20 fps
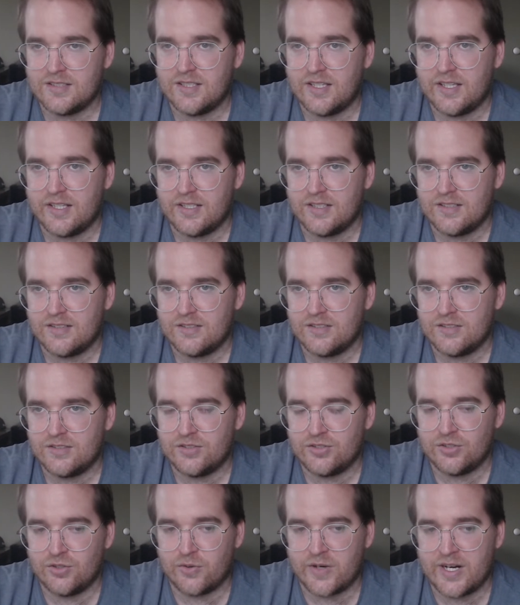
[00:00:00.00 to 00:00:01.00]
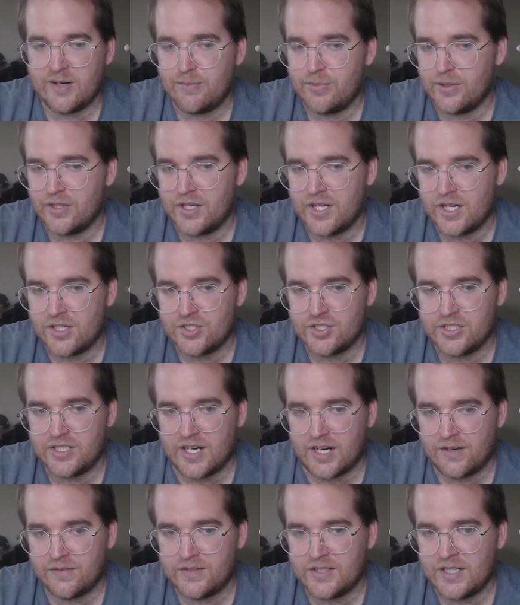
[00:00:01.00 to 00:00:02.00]
like great production
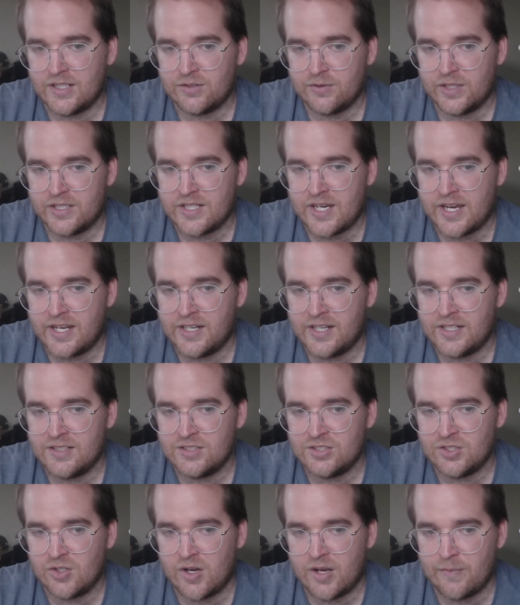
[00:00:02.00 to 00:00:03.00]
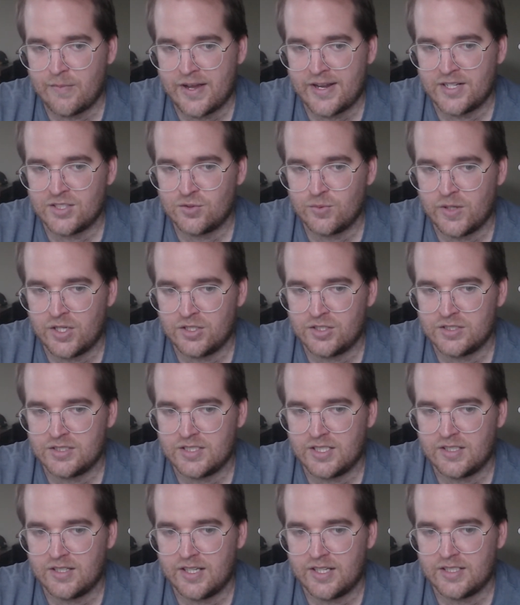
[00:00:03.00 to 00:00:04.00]
out of day 3 tight ends, so I might as well just
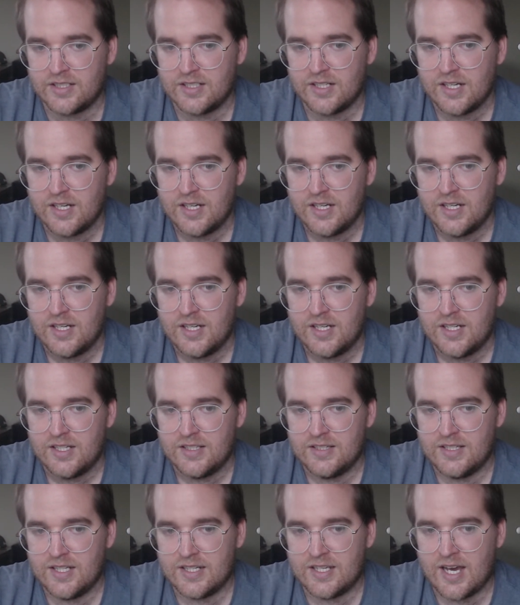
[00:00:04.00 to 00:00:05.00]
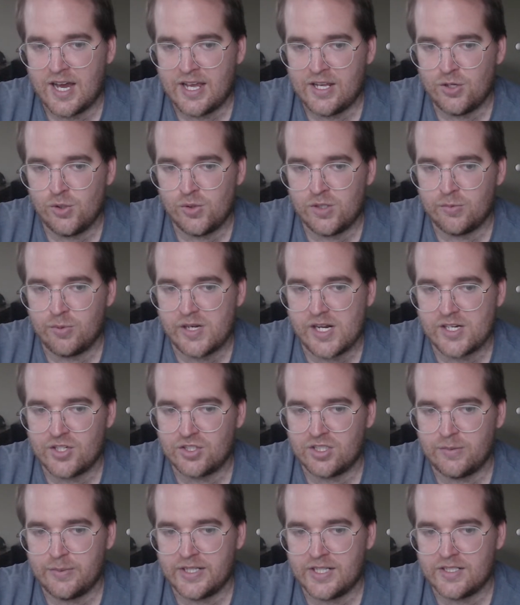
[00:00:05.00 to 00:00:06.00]
get like the guy who could
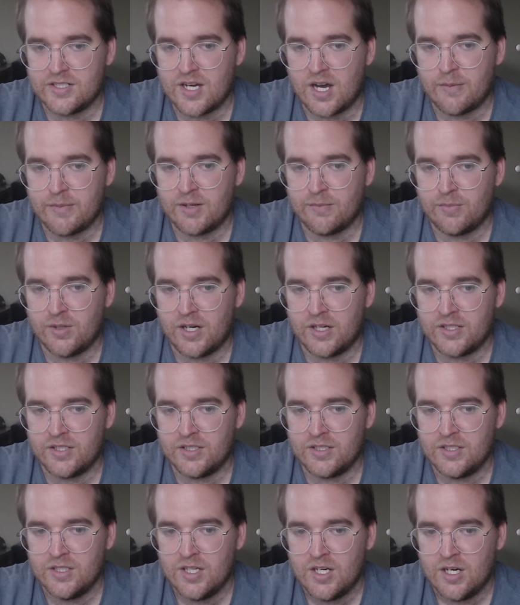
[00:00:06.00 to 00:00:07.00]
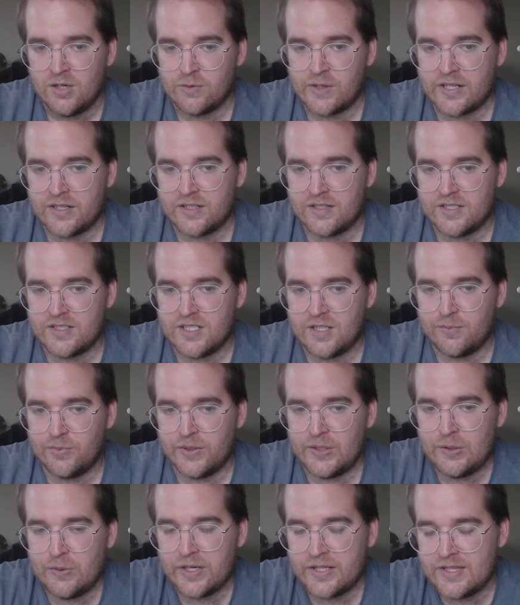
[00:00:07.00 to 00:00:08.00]
potentially be a dominant blocker rather than Dippre,
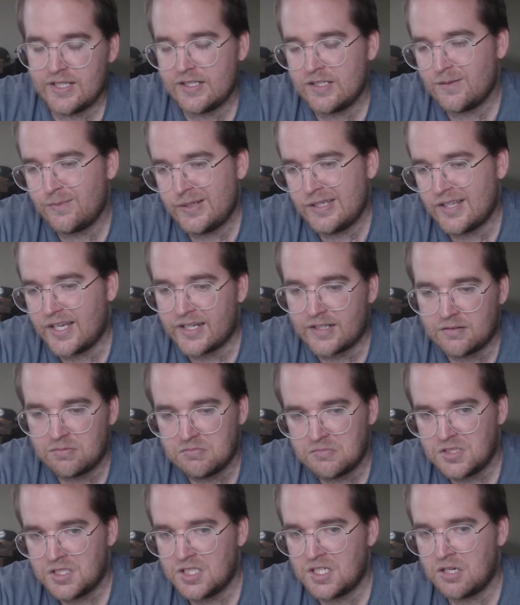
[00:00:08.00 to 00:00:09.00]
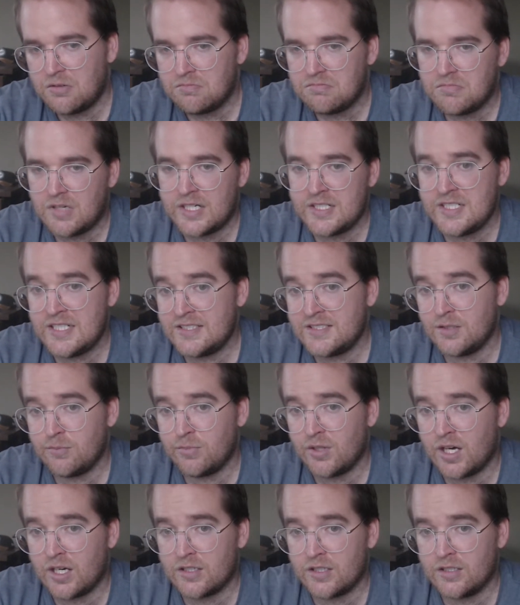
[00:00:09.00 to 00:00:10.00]
who I think could be like, a decent
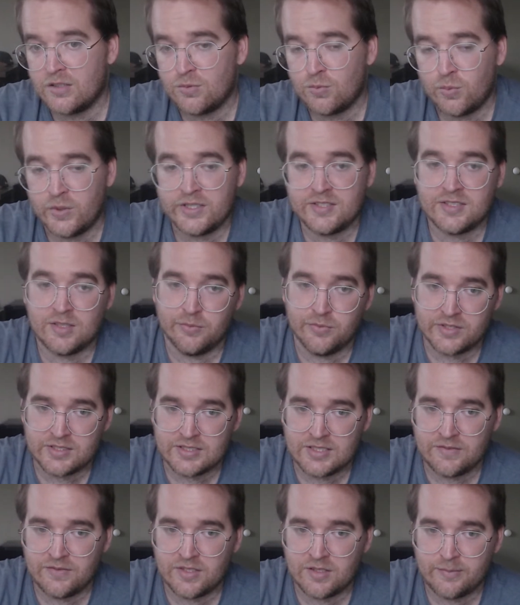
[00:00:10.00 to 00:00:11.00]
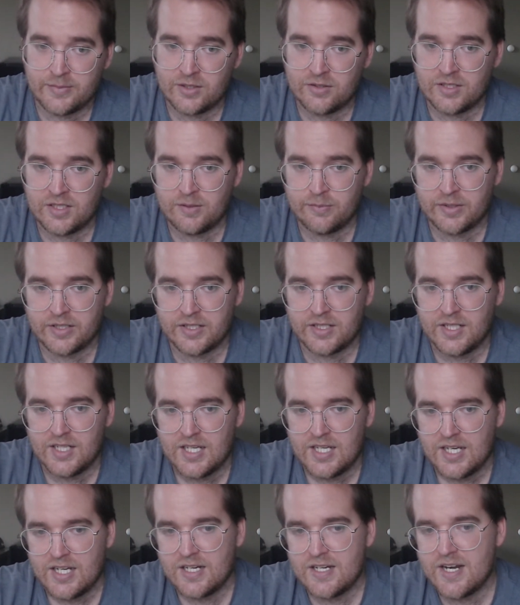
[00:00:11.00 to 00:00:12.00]
blocker with some receiving ability, but
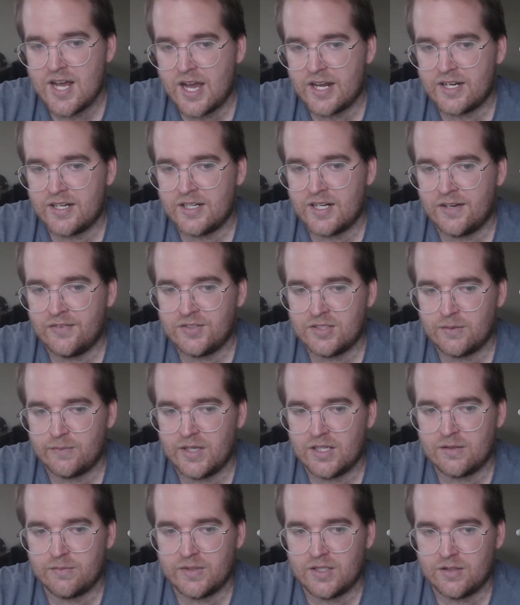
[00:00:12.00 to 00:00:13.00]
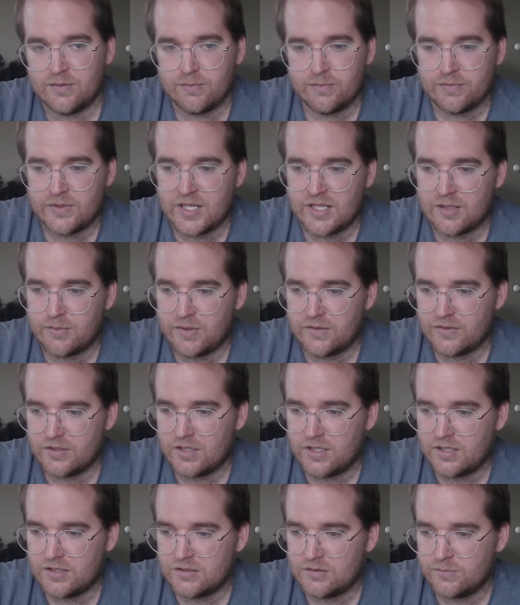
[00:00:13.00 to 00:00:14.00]
not enough to make me take him over
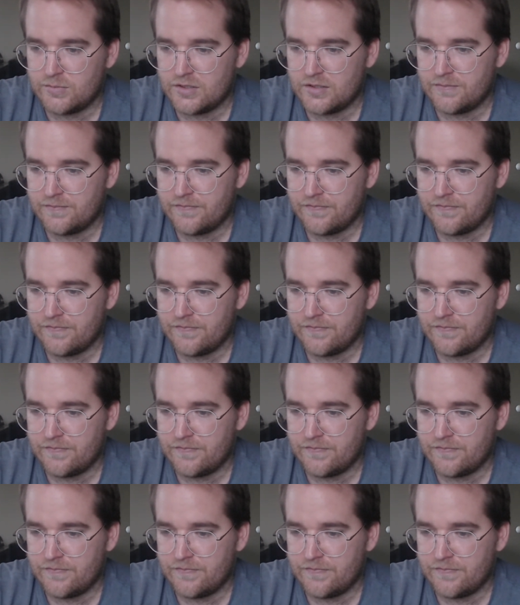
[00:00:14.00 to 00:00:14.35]
Haas. But